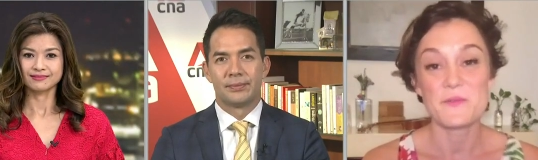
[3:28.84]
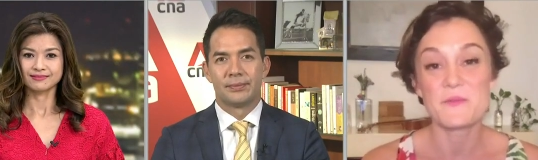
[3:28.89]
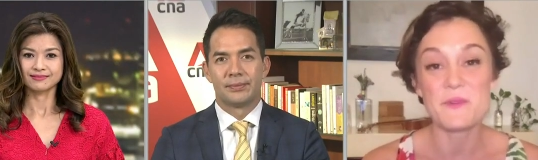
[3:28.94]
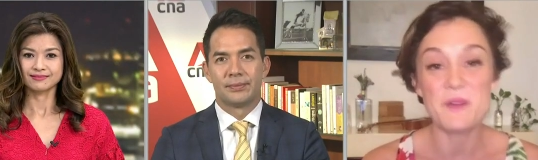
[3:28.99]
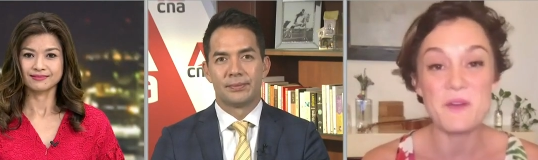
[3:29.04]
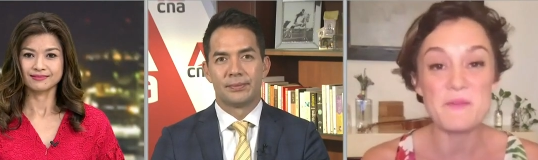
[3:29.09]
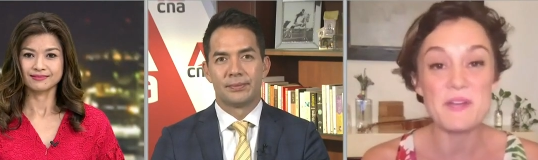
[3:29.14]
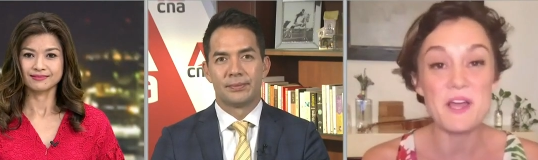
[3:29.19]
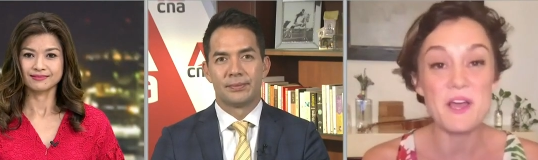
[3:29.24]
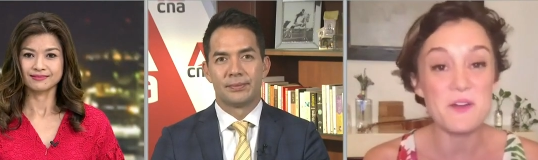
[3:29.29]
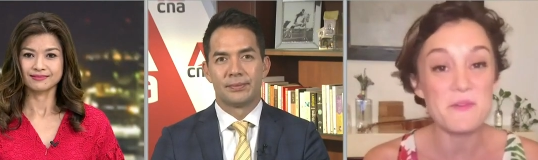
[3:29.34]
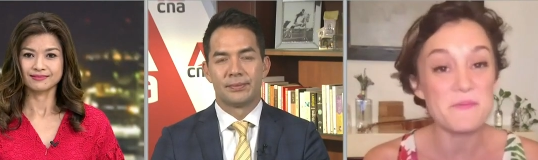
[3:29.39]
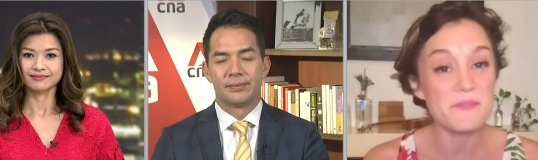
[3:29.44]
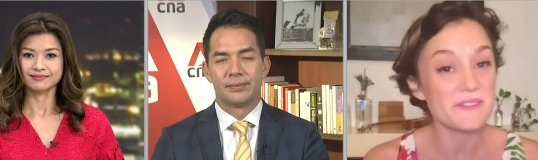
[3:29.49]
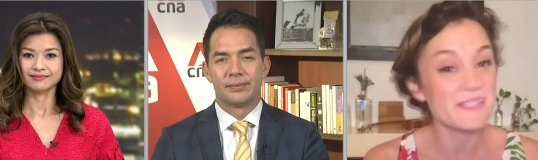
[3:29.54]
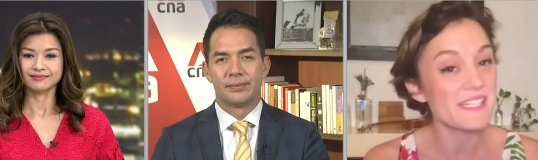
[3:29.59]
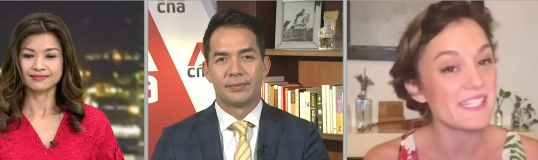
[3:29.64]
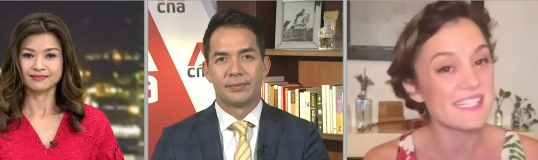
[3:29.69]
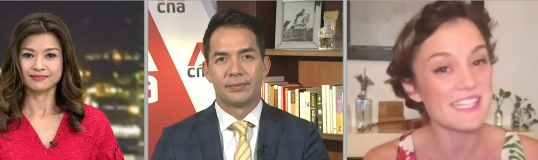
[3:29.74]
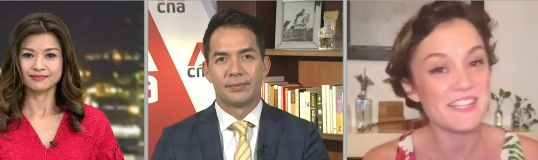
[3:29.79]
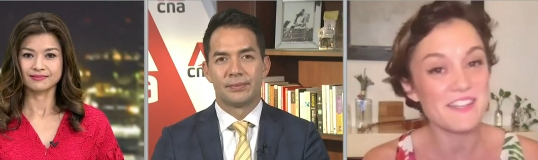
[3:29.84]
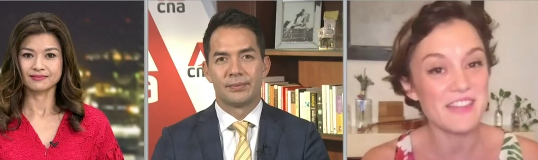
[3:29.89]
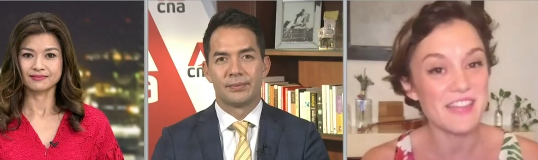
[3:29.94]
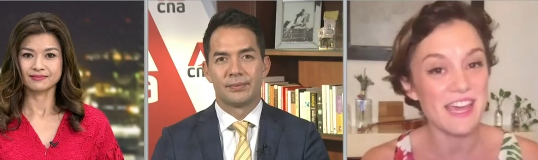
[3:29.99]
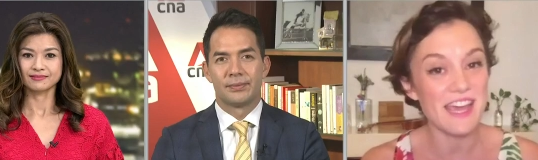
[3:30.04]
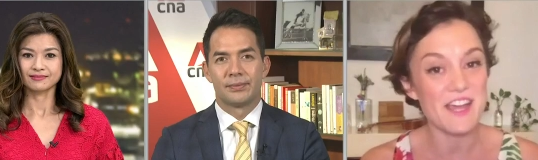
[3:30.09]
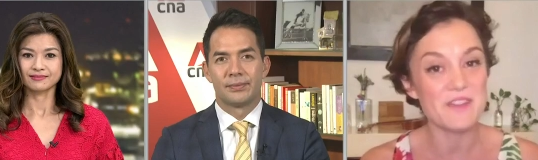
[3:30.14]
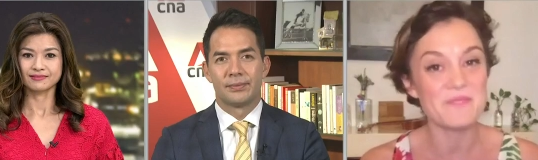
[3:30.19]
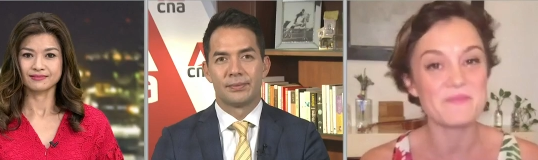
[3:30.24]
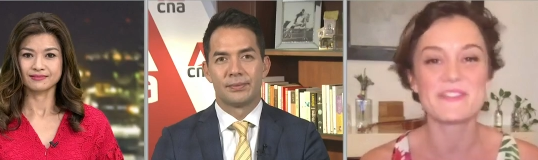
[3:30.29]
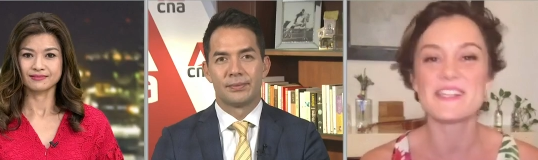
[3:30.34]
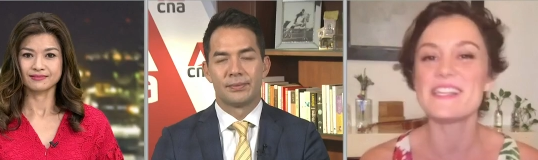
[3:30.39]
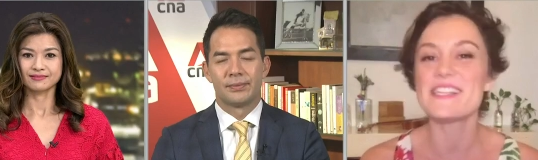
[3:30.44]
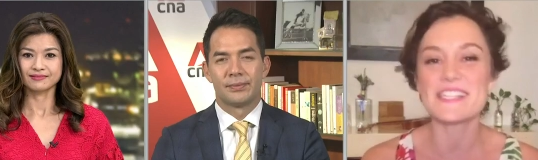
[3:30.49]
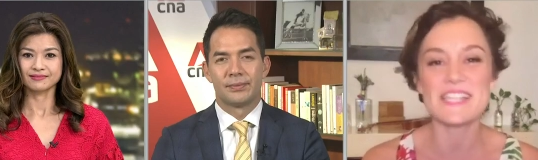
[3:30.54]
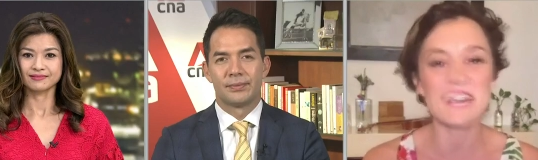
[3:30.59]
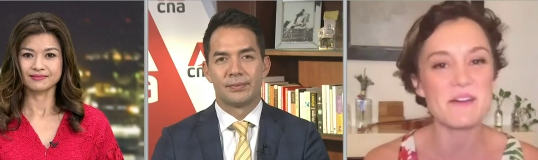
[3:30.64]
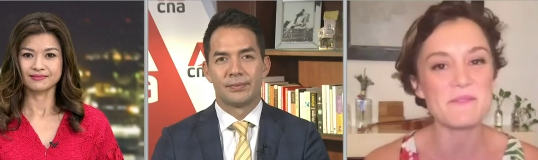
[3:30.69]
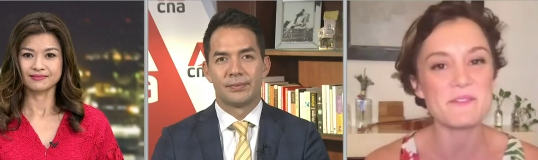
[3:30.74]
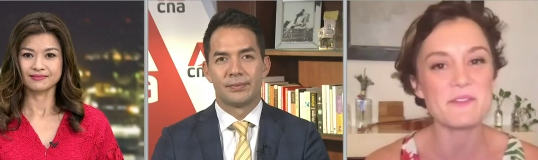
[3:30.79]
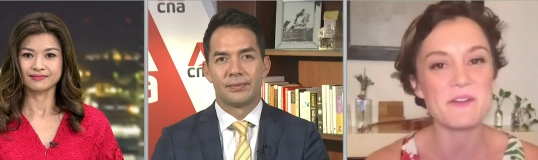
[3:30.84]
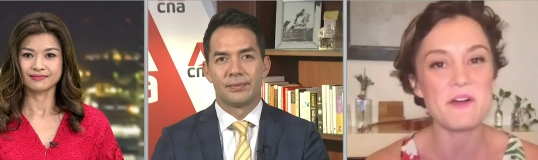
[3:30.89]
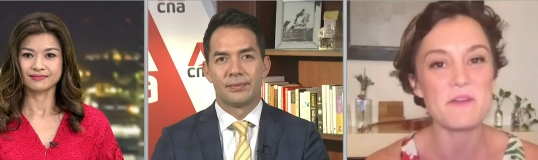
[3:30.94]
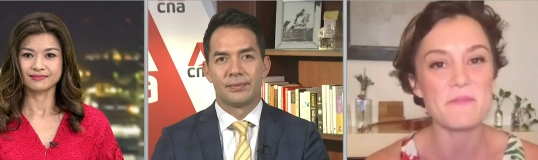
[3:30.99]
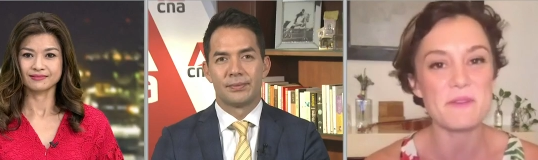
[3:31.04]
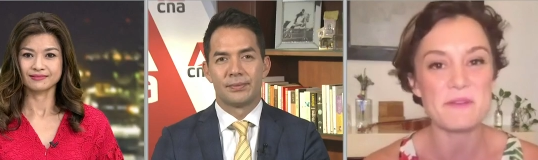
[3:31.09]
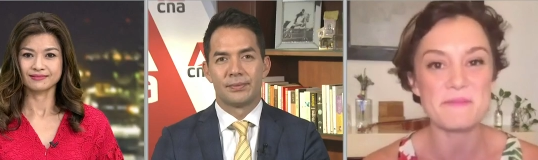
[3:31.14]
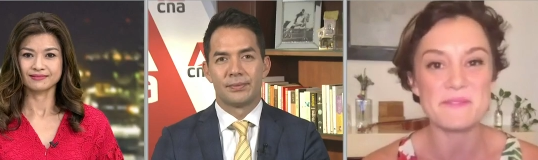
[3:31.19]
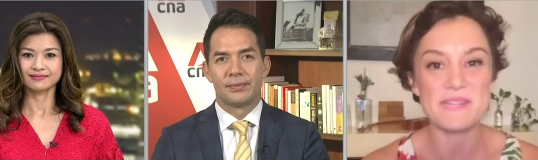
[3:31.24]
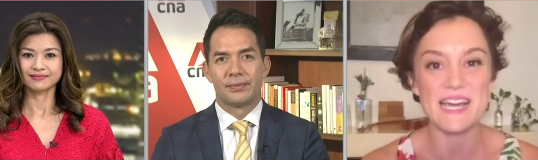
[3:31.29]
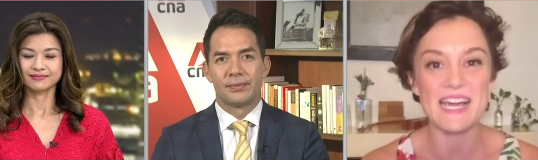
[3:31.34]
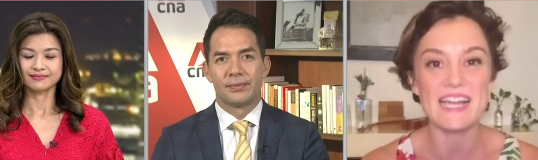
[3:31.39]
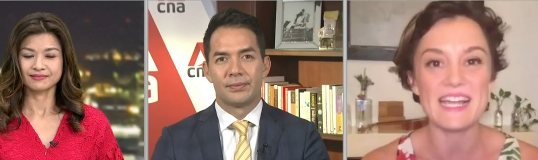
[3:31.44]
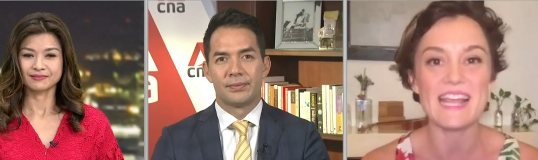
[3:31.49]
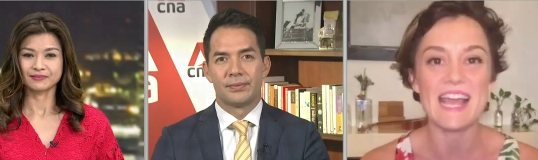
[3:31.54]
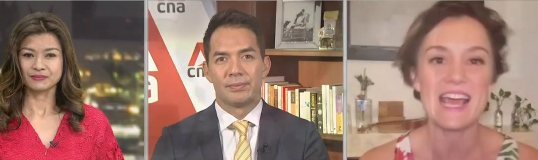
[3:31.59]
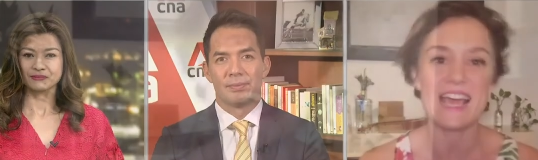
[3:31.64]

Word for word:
Speaker 1: Well, we hope to see you there. Please come to our website,